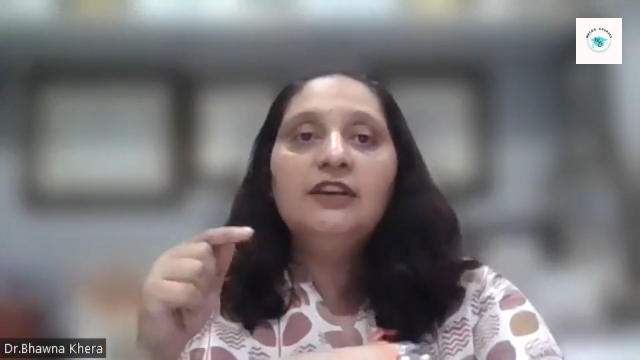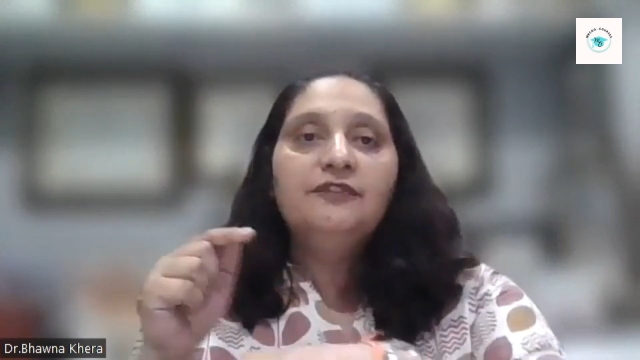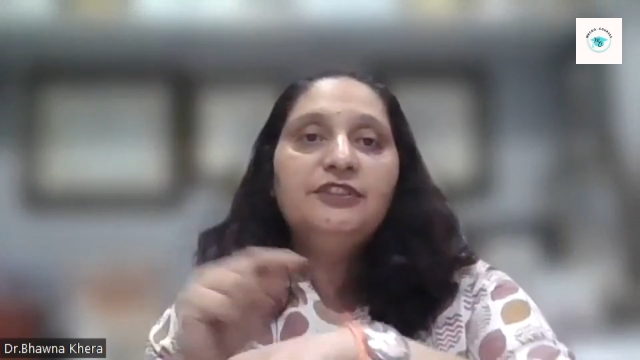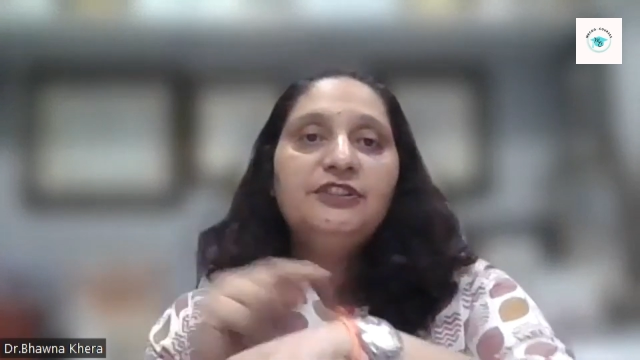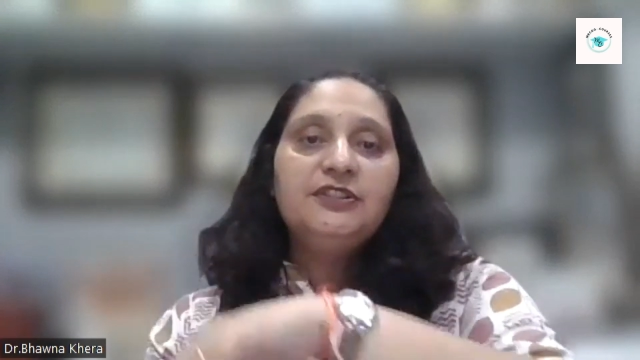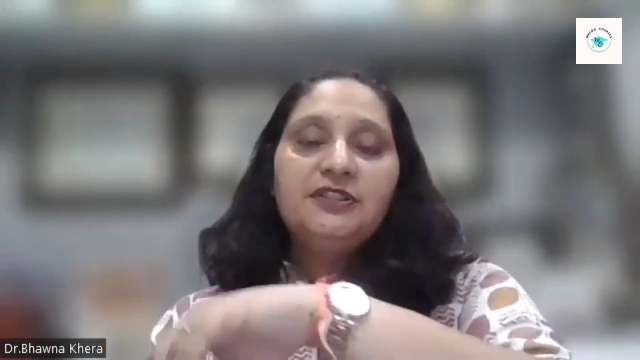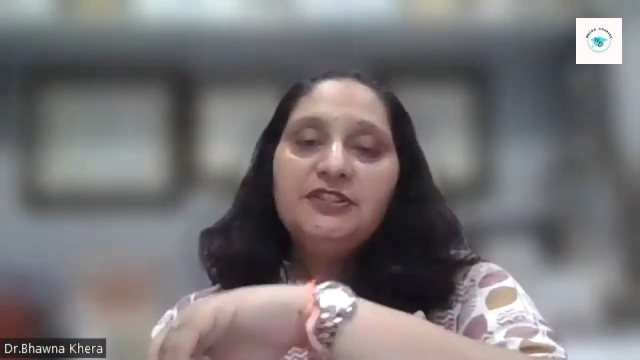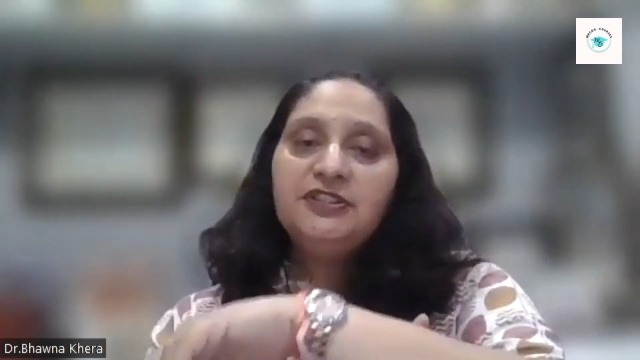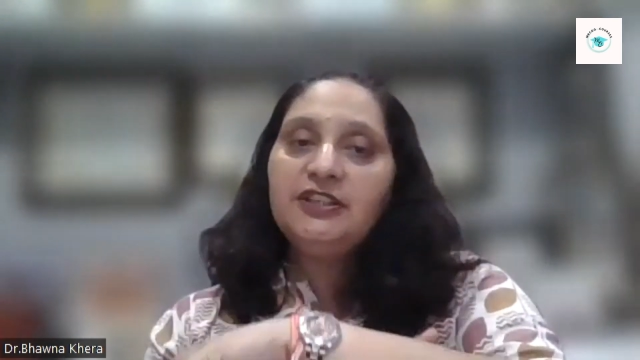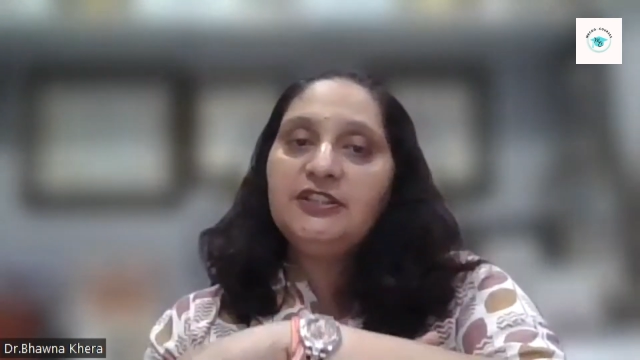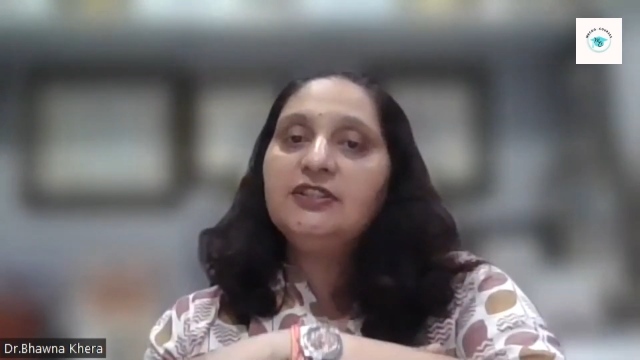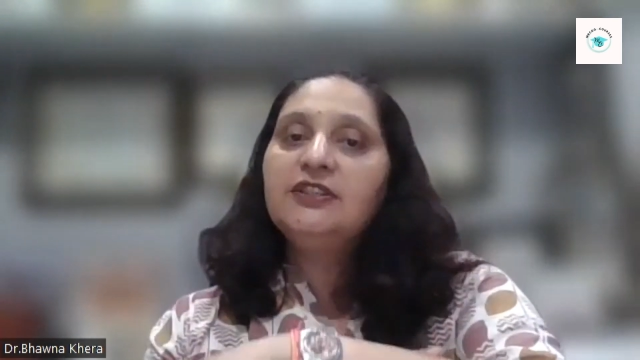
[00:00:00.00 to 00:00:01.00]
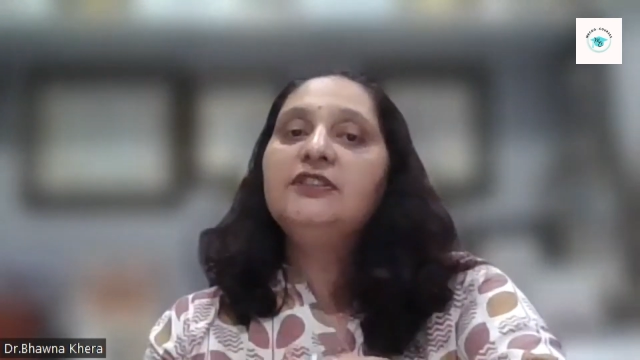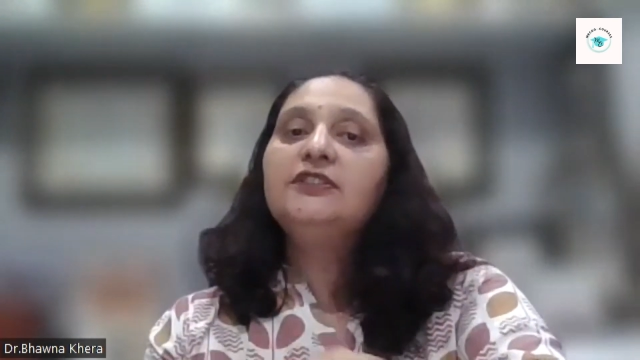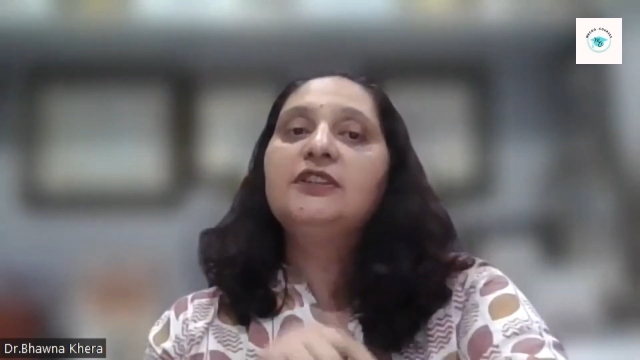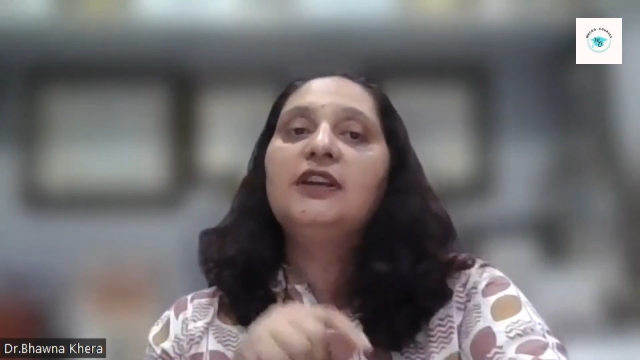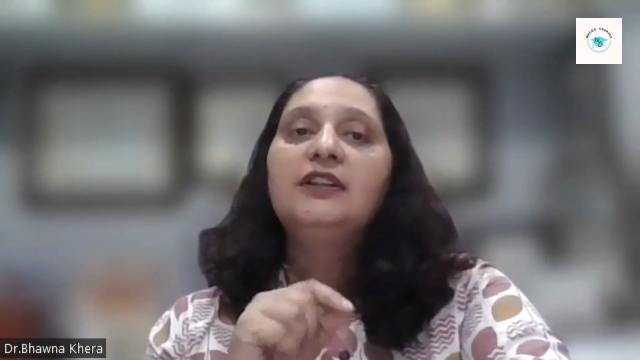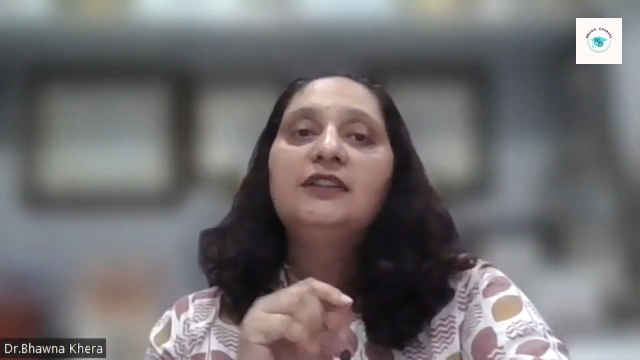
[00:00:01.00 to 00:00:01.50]
which is
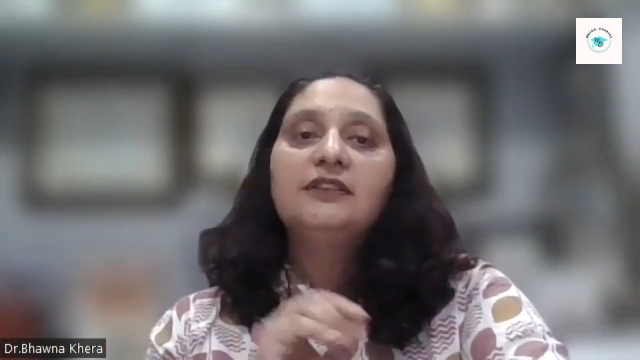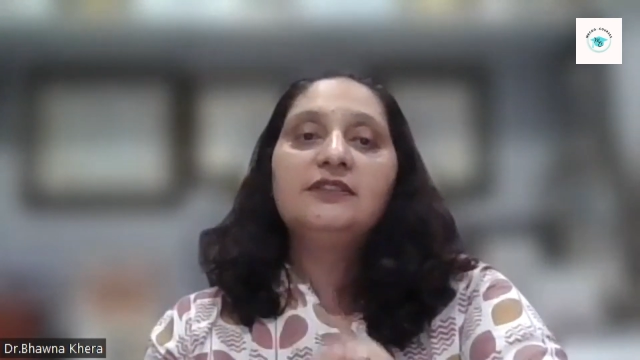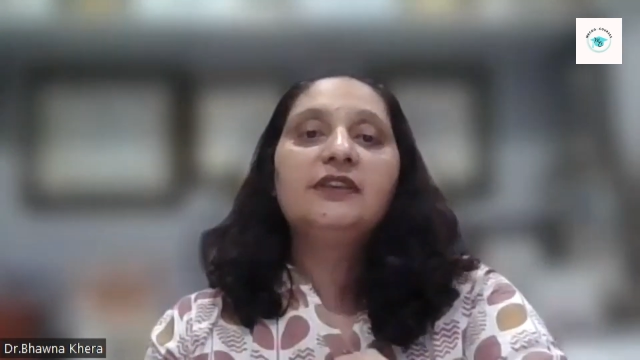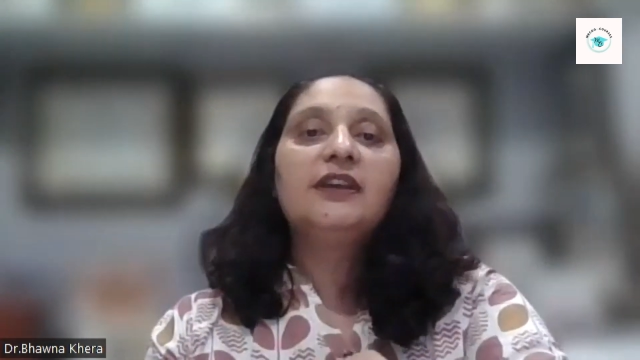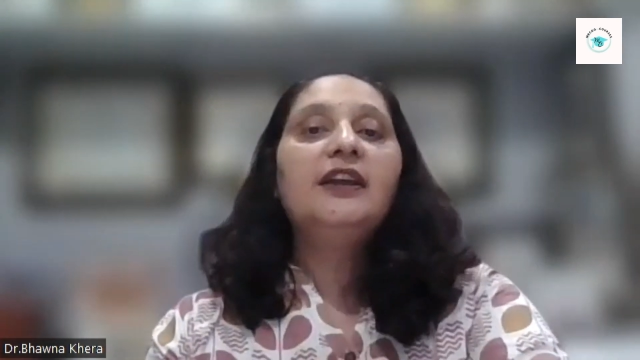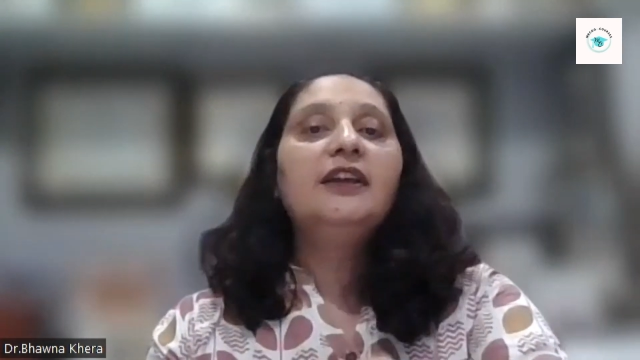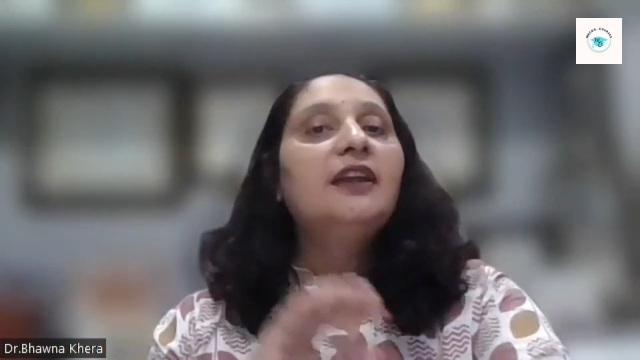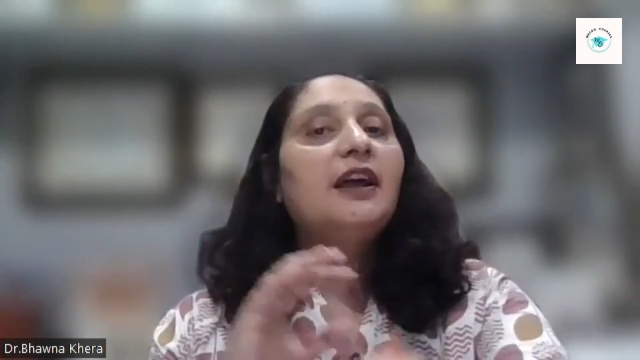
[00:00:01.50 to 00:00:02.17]
injected in the skin,